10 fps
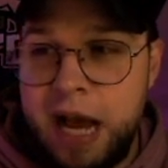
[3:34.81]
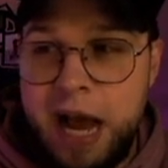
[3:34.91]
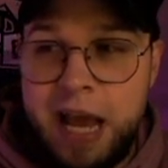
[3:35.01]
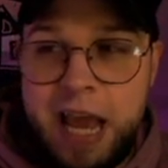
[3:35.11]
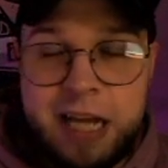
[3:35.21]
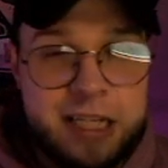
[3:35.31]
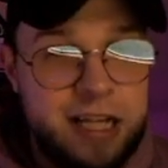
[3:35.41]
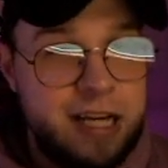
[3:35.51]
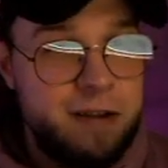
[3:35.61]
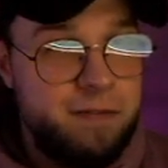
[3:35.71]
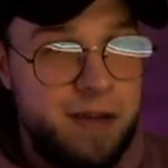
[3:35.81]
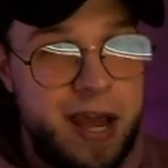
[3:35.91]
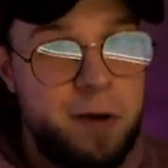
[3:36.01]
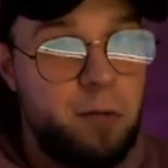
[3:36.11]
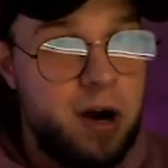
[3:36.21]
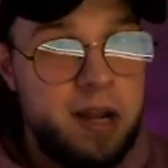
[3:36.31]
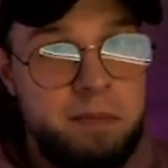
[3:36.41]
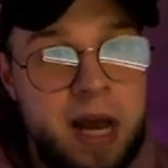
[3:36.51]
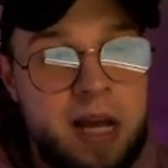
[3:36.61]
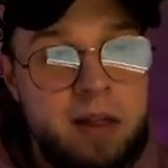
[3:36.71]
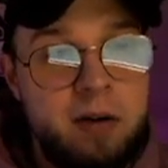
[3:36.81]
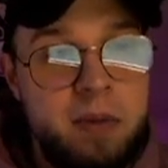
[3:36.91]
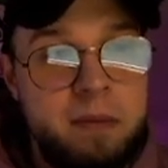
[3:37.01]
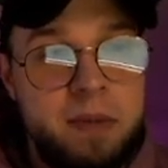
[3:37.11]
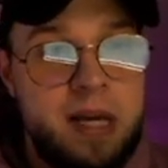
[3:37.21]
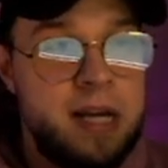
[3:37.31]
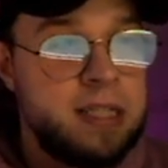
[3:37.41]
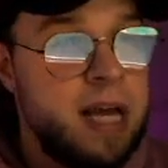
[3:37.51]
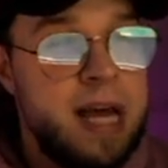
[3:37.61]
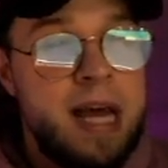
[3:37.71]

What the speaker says: I actually like to fade running back a little bit because,